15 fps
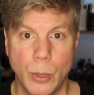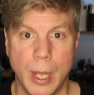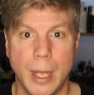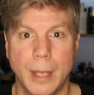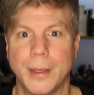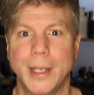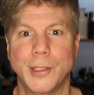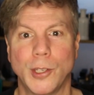
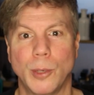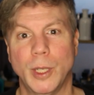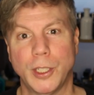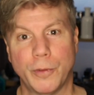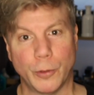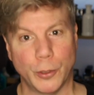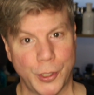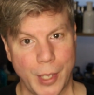Thanks so
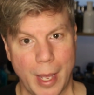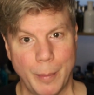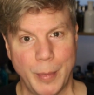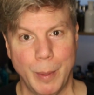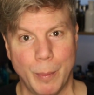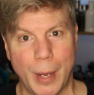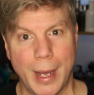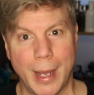much for
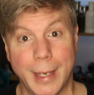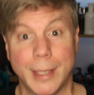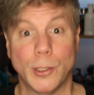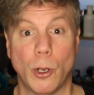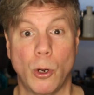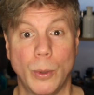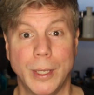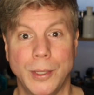stopping by, and as
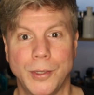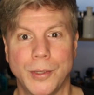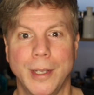always,